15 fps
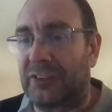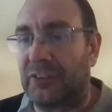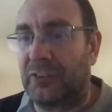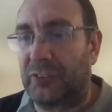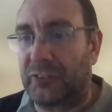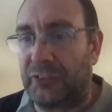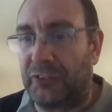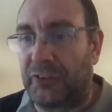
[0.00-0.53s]

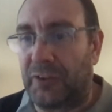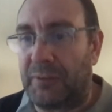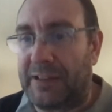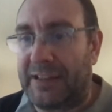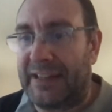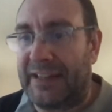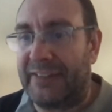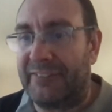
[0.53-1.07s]
your
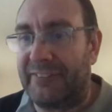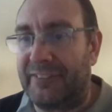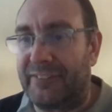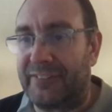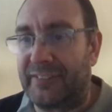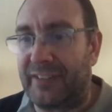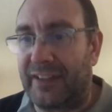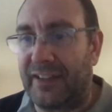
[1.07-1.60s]
comment here
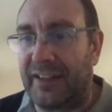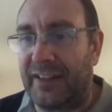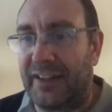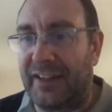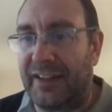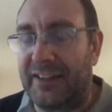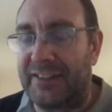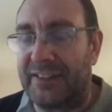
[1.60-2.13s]
is
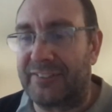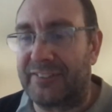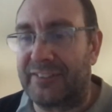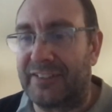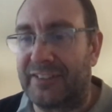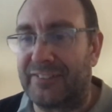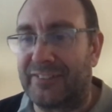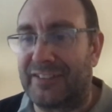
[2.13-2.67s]
a
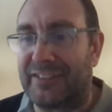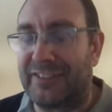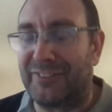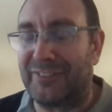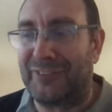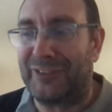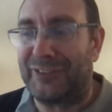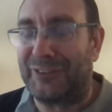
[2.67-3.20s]

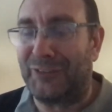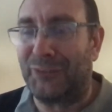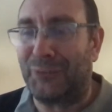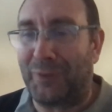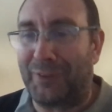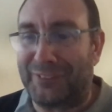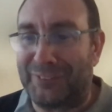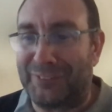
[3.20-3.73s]
really good one.